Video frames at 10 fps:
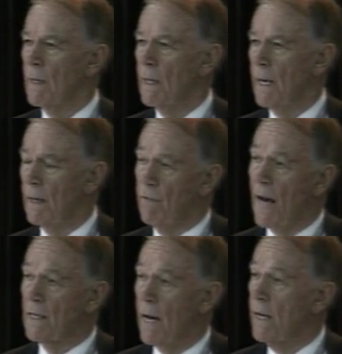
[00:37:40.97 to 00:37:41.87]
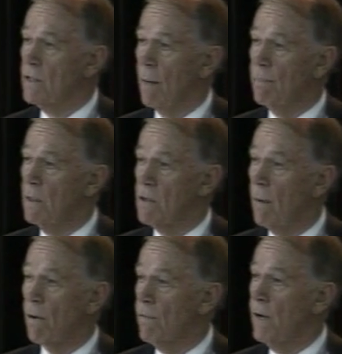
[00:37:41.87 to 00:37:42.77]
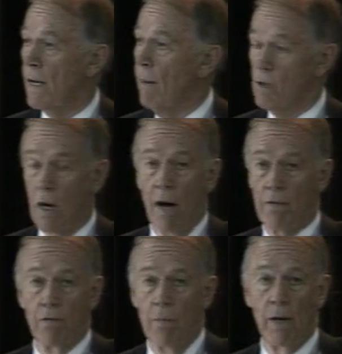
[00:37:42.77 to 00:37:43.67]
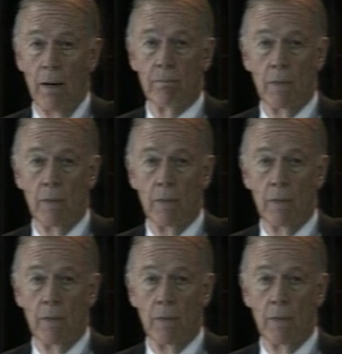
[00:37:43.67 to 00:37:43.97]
In fact, I accepted several free cups of coffee from him.